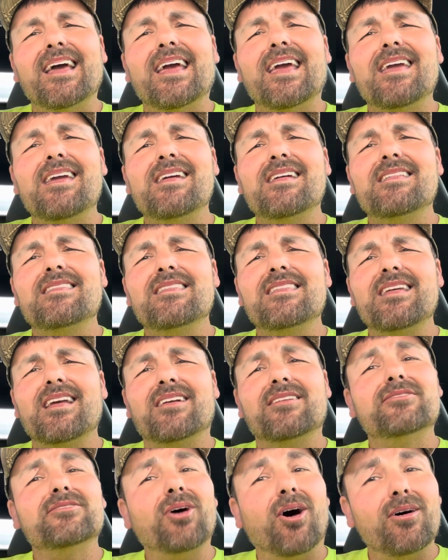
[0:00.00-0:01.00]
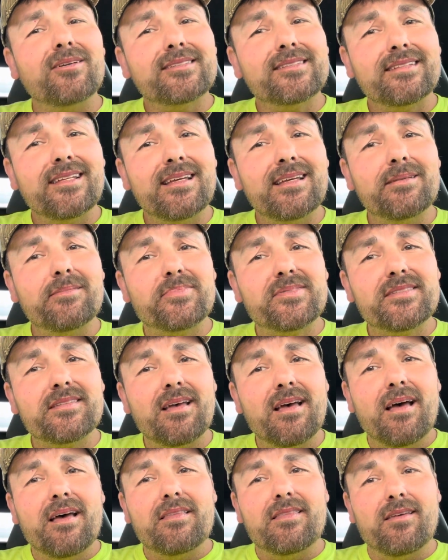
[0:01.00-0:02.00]
And the exhaust tips,
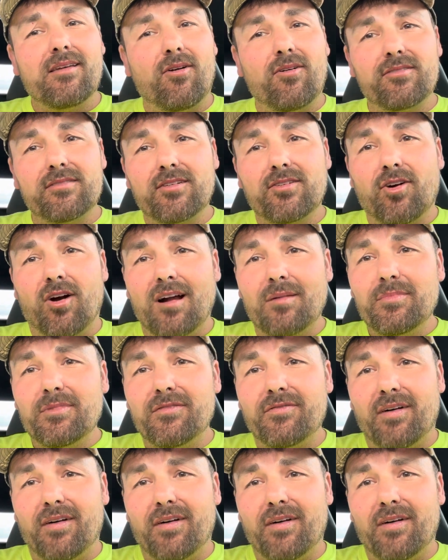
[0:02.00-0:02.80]
they are the carbon